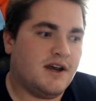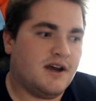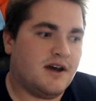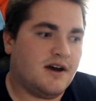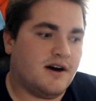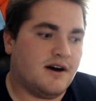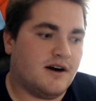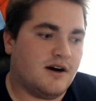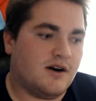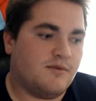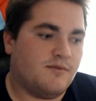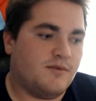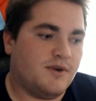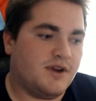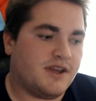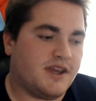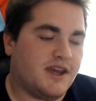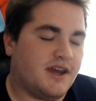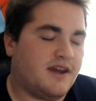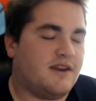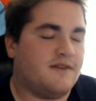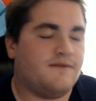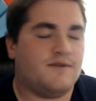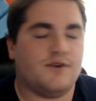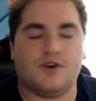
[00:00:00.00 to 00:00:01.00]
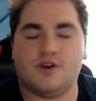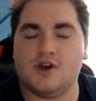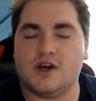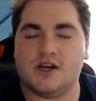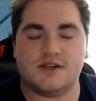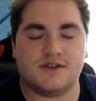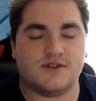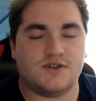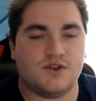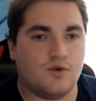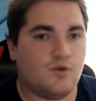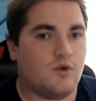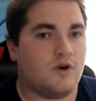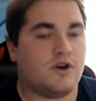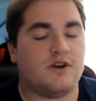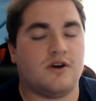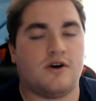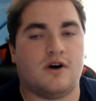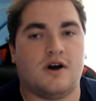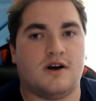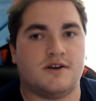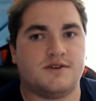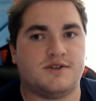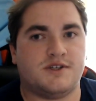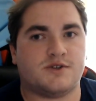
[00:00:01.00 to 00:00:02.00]
um again if you guys do want to
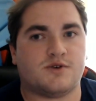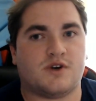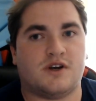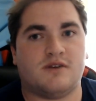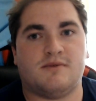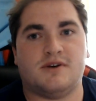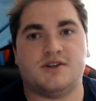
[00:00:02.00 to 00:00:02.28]
unsubscribe to my